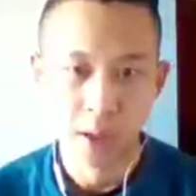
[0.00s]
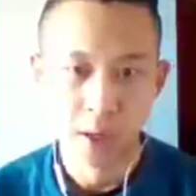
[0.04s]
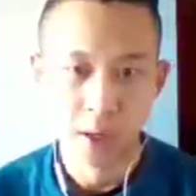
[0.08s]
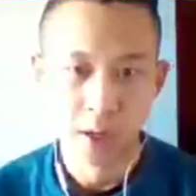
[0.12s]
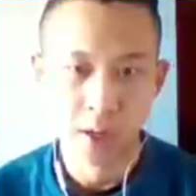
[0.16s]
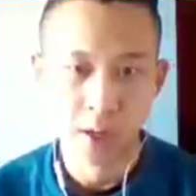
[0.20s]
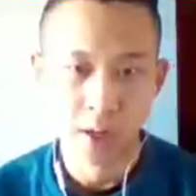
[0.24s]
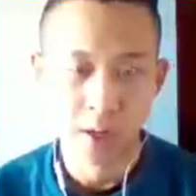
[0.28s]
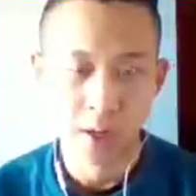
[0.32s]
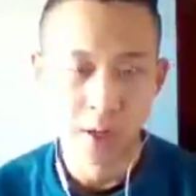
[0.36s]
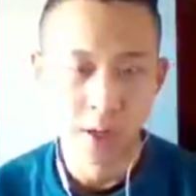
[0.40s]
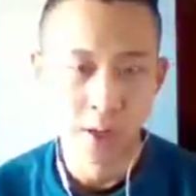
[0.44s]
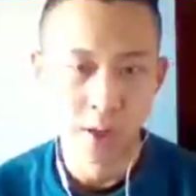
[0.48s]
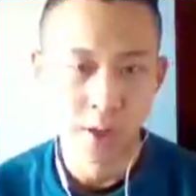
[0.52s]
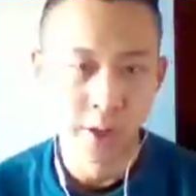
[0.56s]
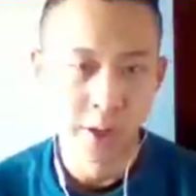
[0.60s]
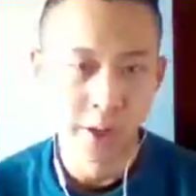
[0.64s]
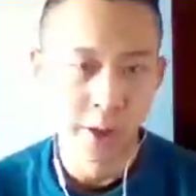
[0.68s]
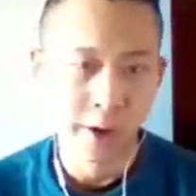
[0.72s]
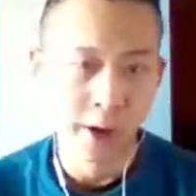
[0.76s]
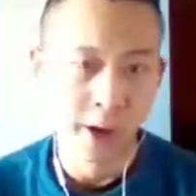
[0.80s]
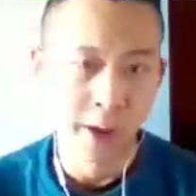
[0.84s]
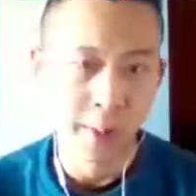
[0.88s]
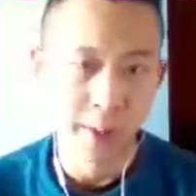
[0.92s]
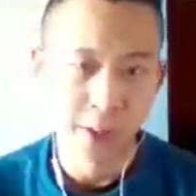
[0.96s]

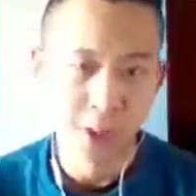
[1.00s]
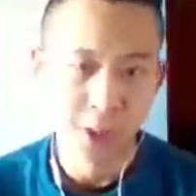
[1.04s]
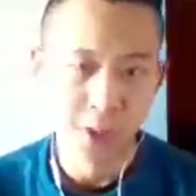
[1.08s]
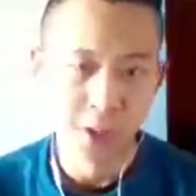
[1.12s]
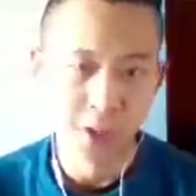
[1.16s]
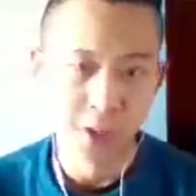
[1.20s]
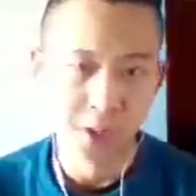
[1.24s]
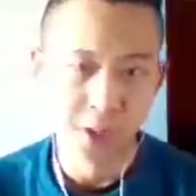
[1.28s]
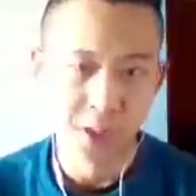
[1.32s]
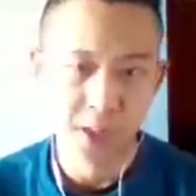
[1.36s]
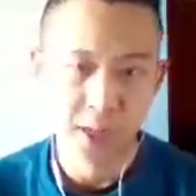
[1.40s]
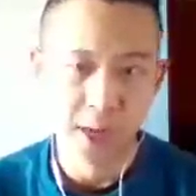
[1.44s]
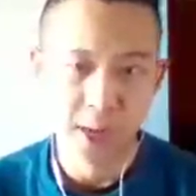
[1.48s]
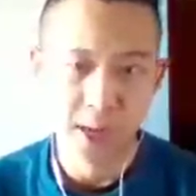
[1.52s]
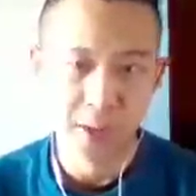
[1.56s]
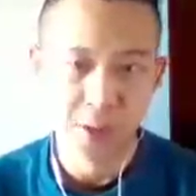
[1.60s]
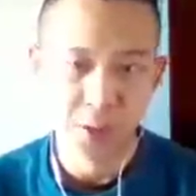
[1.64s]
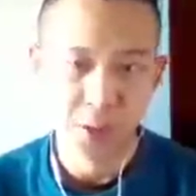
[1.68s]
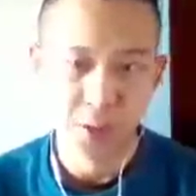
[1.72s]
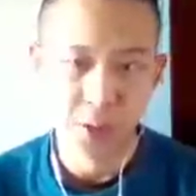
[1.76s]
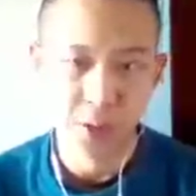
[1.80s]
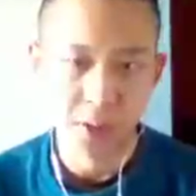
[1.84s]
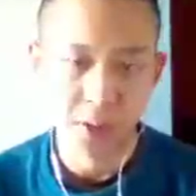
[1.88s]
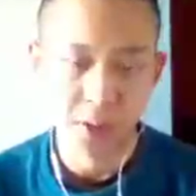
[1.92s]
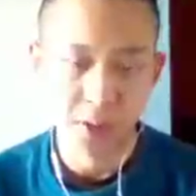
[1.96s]
Her animation is just not as
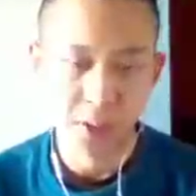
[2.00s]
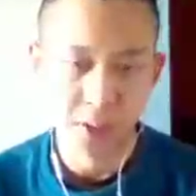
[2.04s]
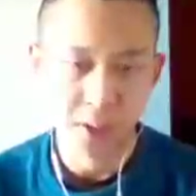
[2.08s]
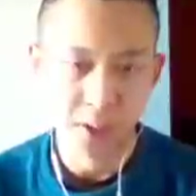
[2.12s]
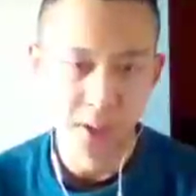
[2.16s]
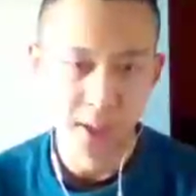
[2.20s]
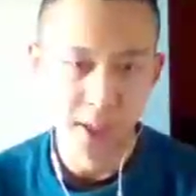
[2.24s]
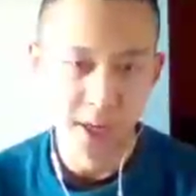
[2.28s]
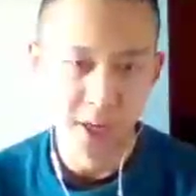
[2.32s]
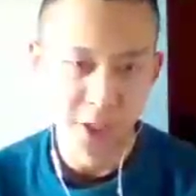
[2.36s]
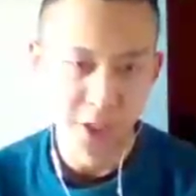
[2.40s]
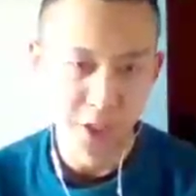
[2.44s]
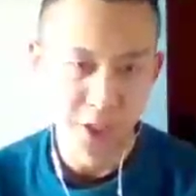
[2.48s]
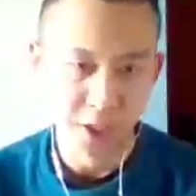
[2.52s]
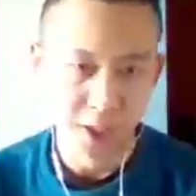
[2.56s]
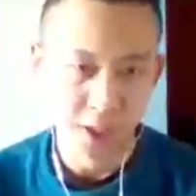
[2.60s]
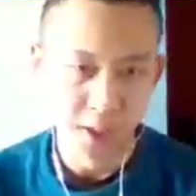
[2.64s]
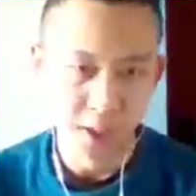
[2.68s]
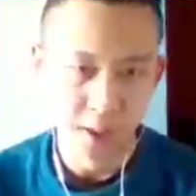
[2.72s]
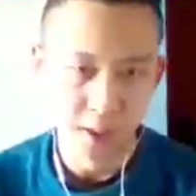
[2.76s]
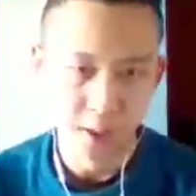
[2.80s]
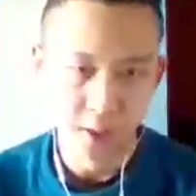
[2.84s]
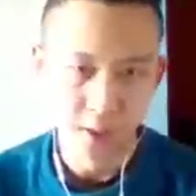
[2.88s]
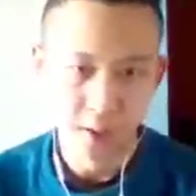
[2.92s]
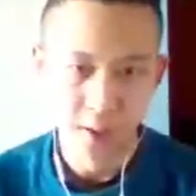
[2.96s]
good as the dash attack,
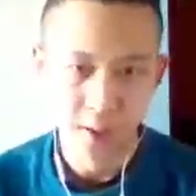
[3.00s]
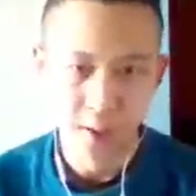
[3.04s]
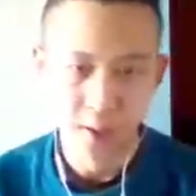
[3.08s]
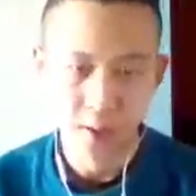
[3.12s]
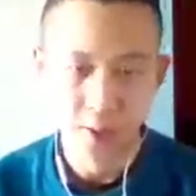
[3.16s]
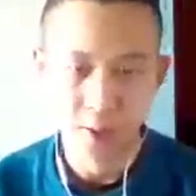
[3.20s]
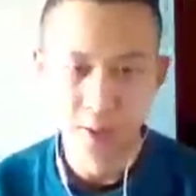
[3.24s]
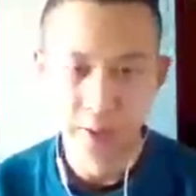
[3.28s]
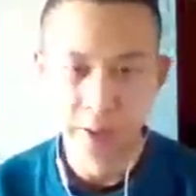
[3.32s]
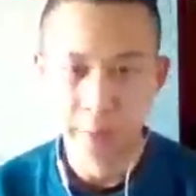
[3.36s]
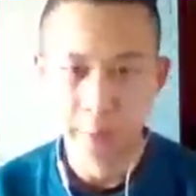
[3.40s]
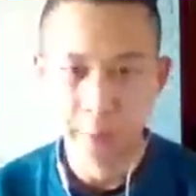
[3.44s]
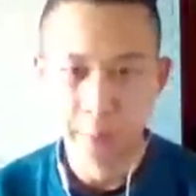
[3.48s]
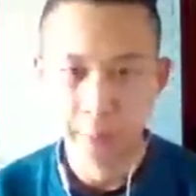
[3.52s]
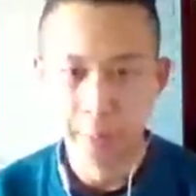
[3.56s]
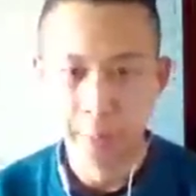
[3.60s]
right?